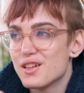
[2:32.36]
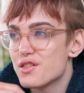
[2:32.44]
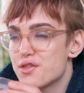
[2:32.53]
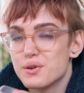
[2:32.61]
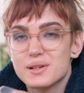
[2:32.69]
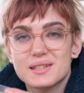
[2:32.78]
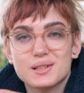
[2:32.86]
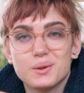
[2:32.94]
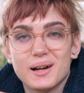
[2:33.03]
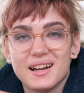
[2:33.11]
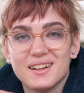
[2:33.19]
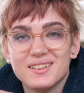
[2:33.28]
through a
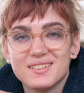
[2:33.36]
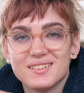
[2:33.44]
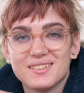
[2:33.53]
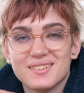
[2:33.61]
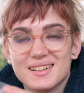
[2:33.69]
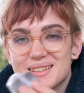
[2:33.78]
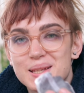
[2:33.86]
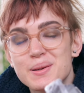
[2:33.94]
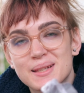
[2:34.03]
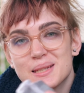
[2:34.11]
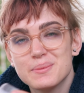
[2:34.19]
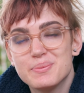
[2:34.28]
square?
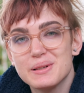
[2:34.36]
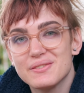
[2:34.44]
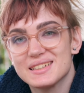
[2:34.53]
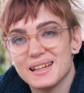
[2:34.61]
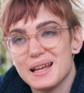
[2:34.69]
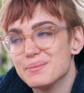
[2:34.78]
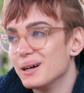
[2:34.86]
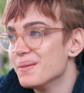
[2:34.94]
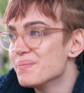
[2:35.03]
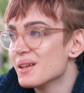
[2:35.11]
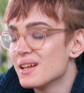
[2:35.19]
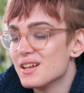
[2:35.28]
It's a bit of a dilemma.
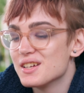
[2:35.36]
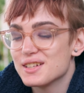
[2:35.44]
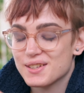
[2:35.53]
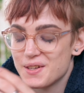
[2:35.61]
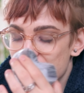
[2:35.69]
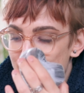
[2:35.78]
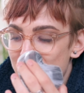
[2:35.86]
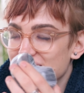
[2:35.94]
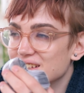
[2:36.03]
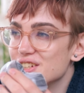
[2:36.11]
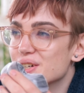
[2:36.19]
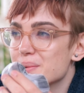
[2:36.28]
So the fact
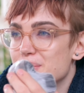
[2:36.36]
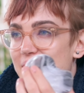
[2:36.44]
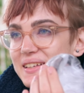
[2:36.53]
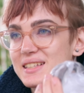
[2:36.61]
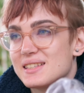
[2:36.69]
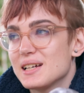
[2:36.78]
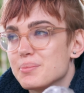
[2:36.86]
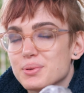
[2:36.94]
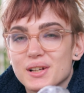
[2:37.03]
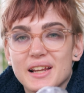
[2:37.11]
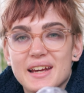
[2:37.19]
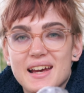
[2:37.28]
that you can buy this
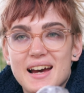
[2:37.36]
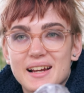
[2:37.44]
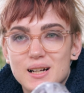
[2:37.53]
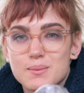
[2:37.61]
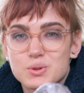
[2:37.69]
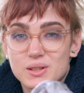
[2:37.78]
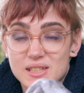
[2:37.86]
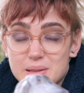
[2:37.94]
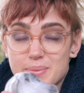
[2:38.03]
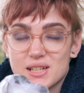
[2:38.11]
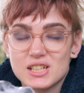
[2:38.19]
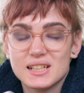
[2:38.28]
separately and it comes with a
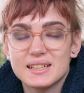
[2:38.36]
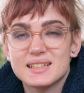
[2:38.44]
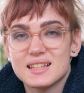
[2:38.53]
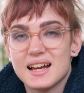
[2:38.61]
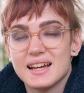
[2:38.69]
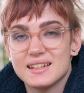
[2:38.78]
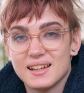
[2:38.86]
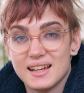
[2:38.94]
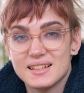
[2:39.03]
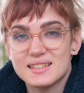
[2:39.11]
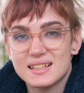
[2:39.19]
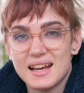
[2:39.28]
specially designed
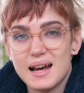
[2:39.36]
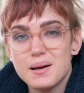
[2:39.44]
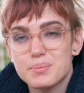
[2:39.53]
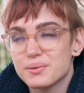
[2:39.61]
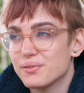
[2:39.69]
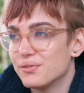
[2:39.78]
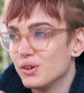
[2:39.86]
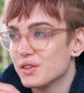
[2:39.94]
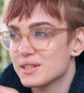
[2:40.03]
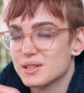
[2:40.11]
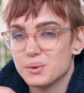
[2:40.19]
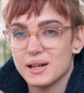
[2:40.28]
lens cap for the
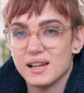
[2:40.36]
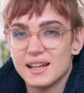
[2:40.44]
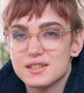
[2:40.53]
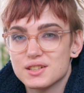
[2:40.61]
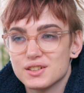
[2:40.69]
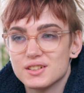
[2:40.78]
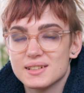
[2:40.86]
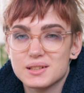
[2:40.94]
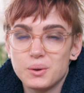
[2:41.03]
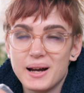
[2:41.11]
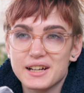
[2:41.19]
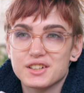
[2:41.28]
square lens hood is
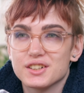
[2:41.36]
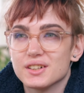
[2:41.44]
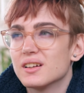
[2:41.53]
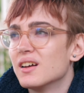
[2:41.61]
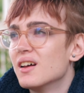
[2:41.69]
quite good.